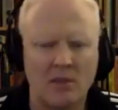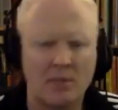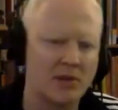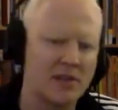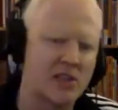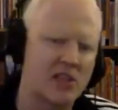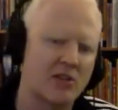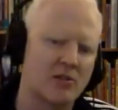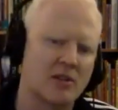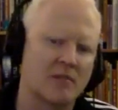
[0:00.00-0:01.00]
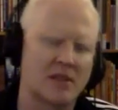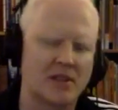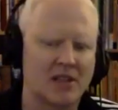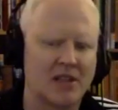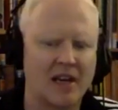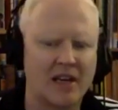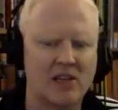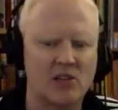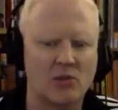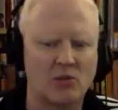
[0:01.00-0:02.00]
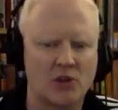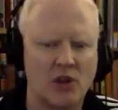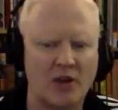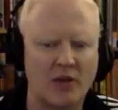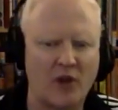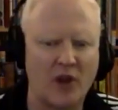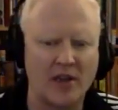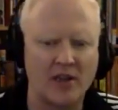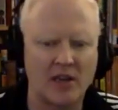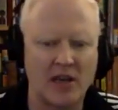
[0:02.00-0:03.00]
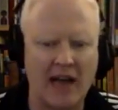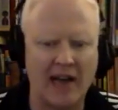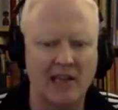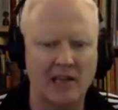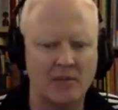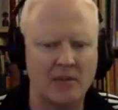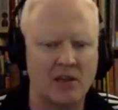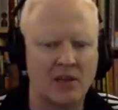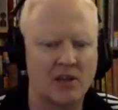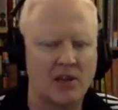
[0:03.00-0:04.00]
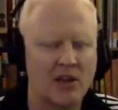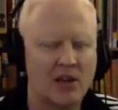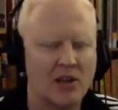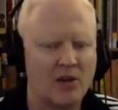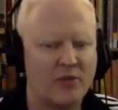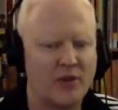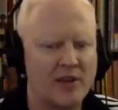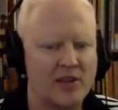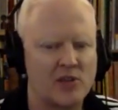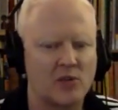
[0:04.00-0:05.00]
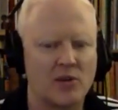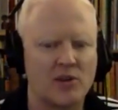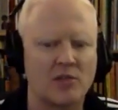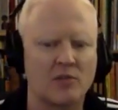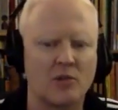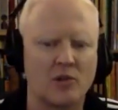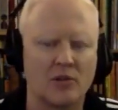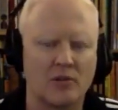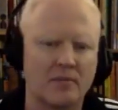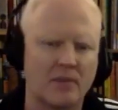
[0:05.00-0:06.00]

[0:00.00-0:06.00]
policing or something like that. And so we'll try to find an academic funding source that will